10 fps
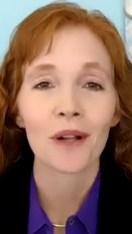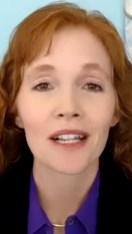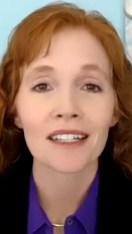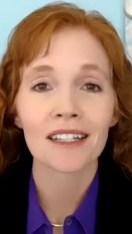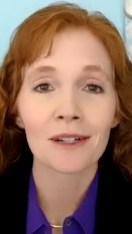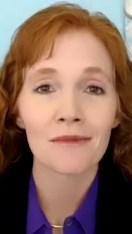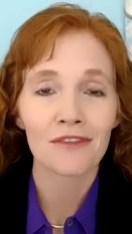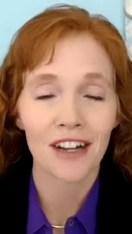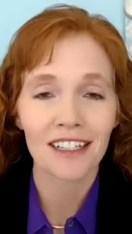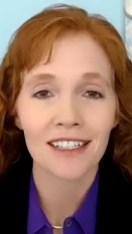Well, I ended up
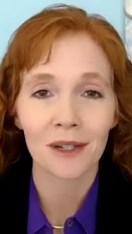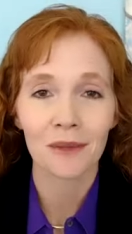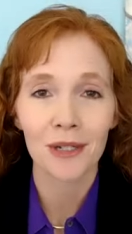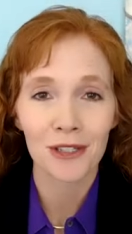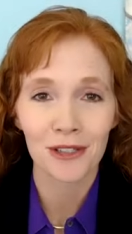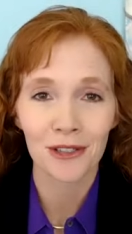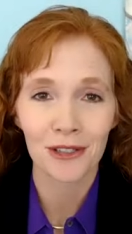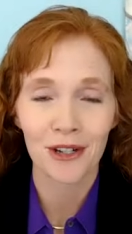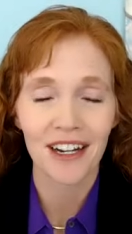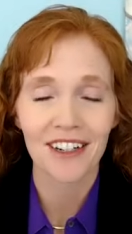finding a personal
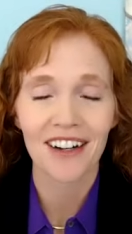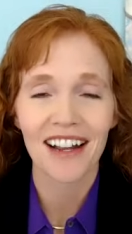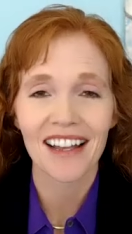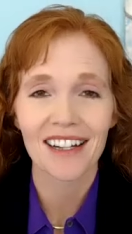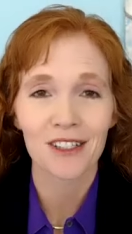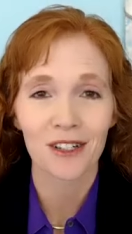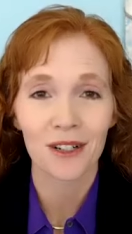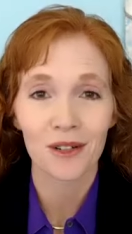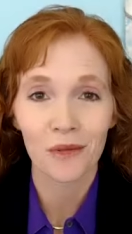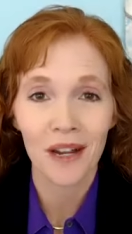trainer and I
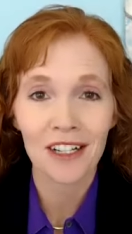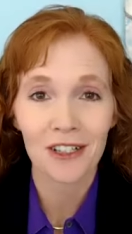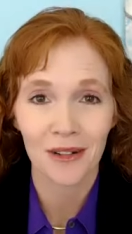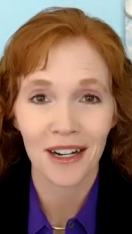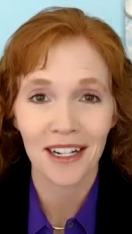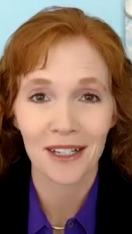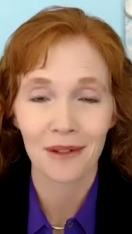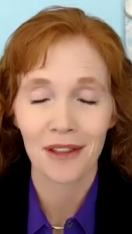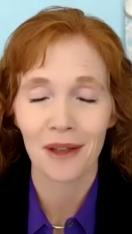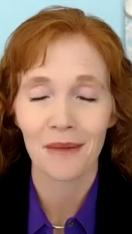started weight training
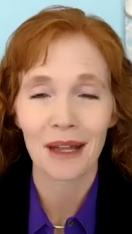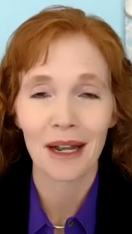with him.